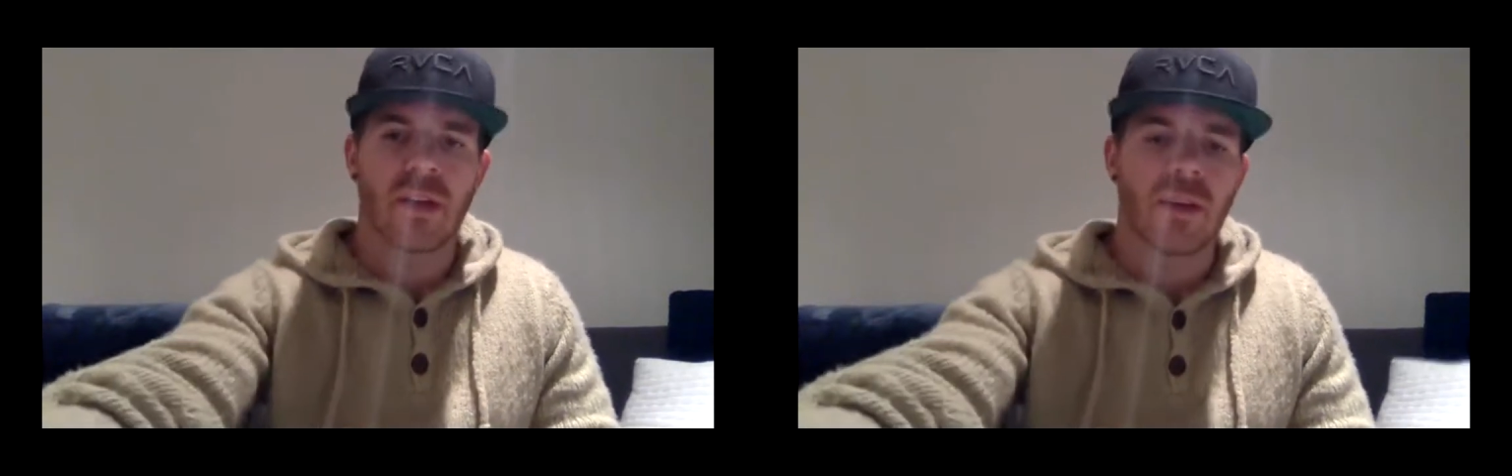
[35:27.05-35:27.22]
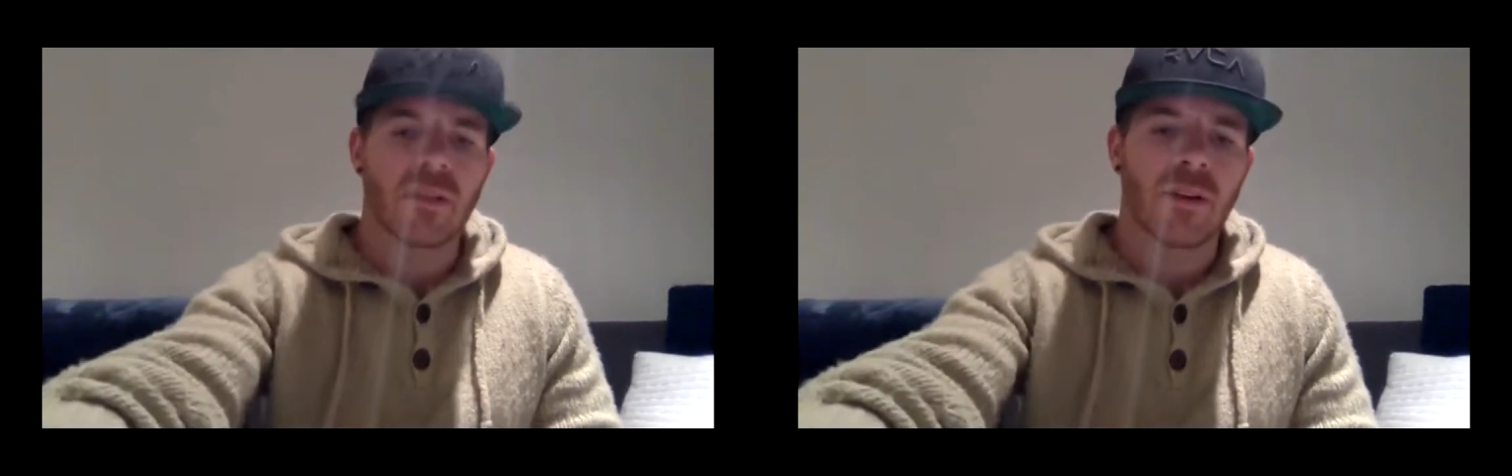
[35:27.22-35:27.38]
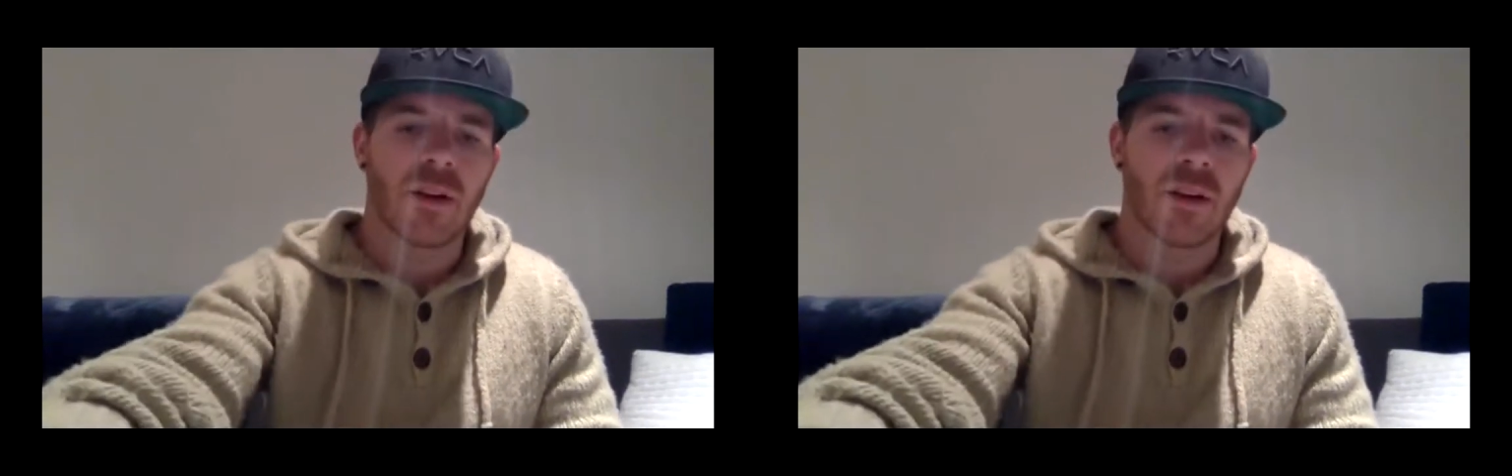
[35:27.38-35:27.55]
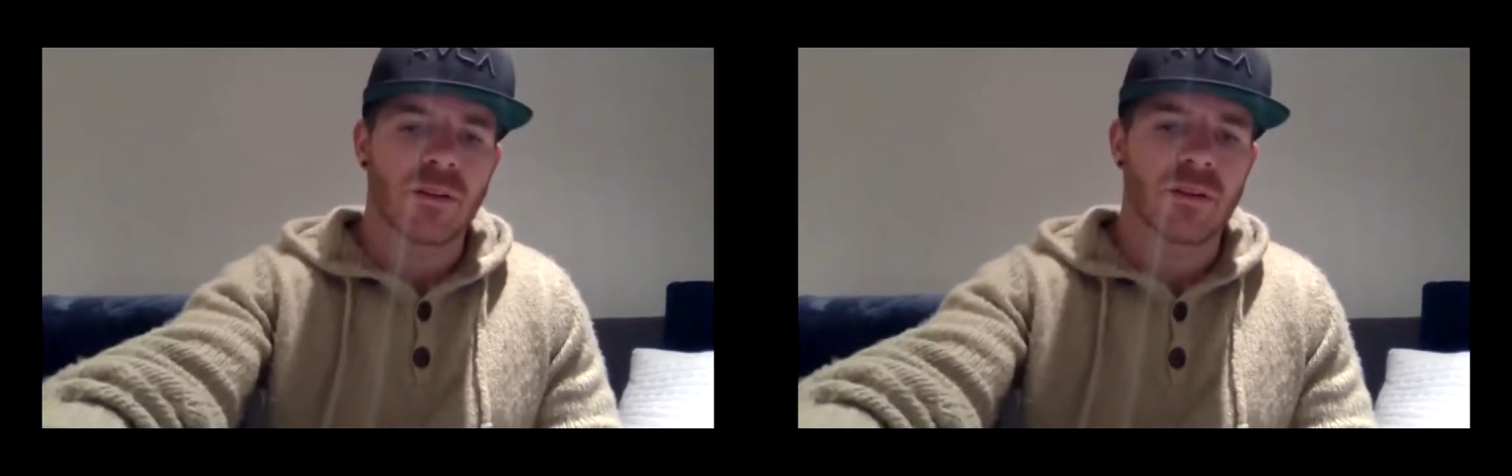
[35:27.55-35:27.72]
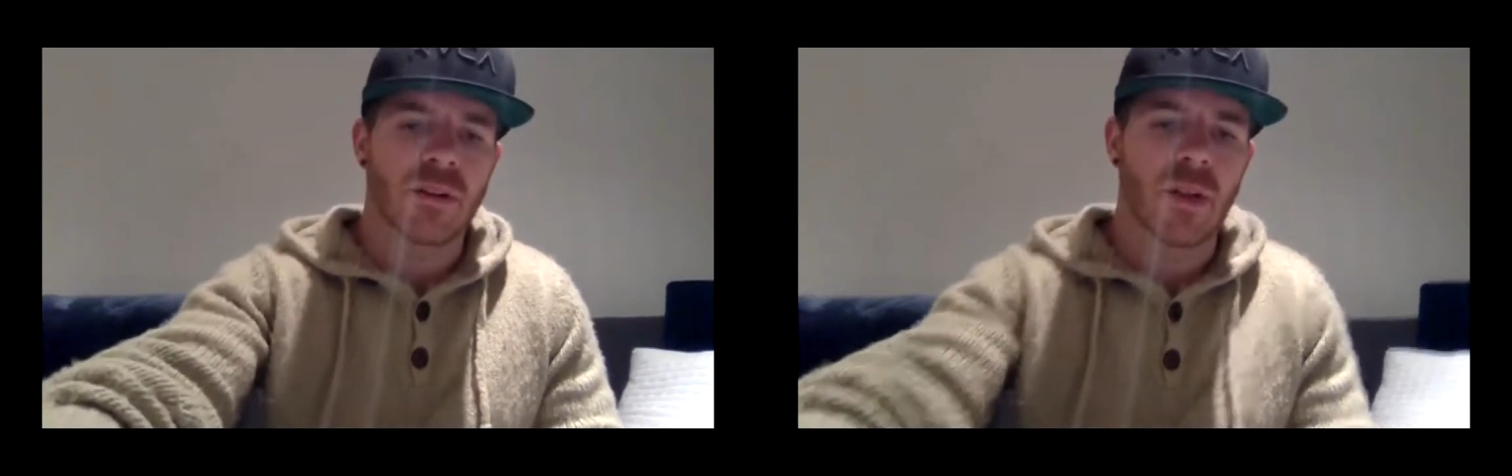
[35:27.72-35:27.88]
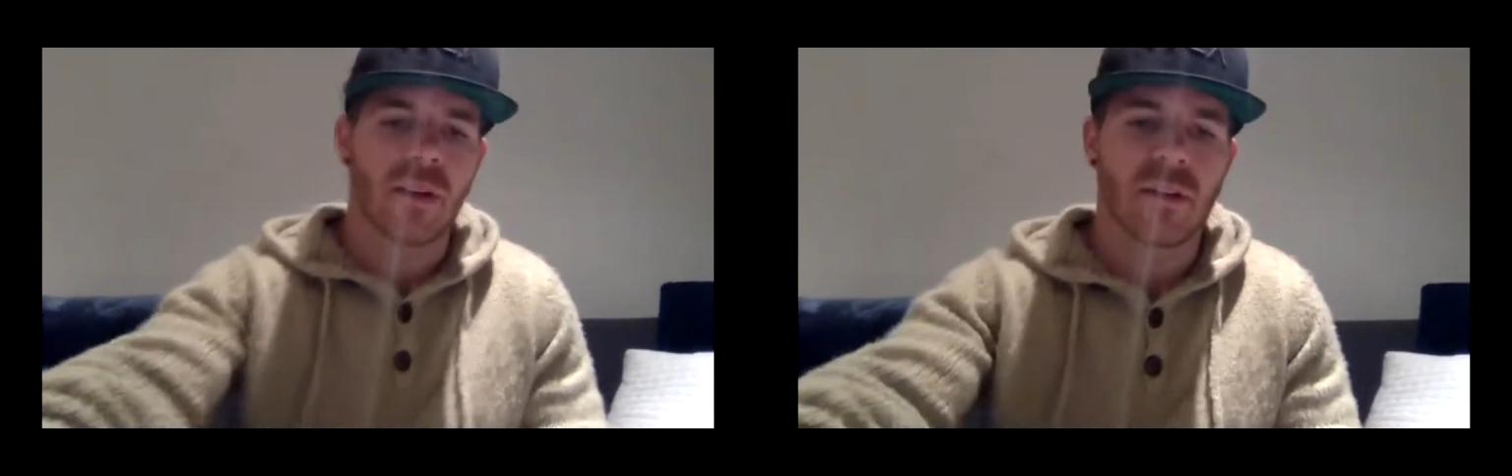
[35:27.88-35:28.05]
18 hours
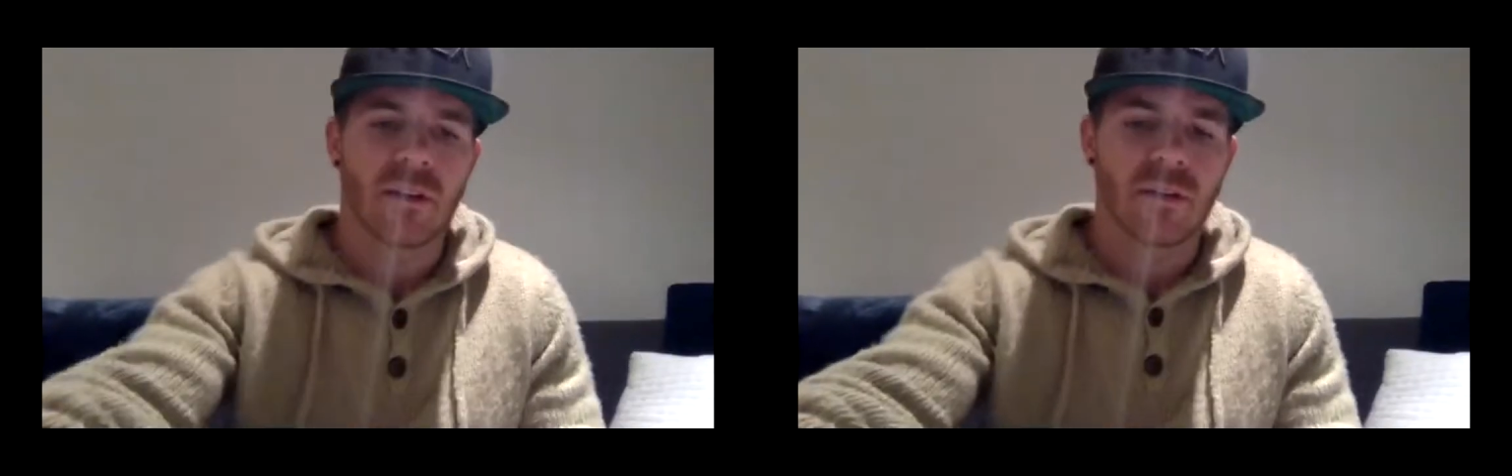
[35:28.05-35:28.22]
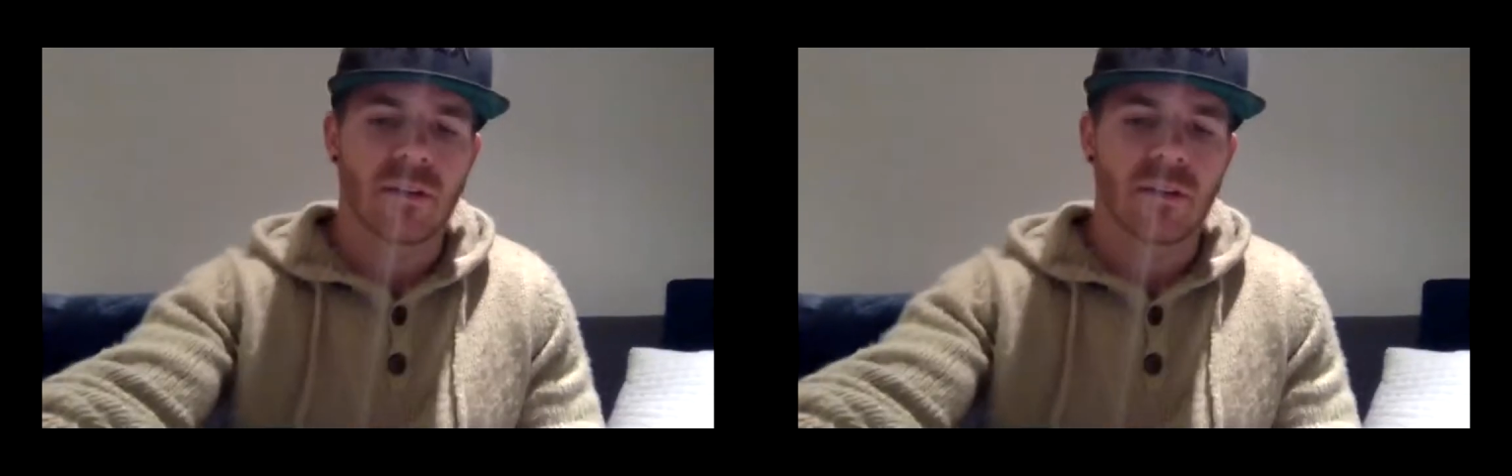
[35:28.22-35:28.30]
a day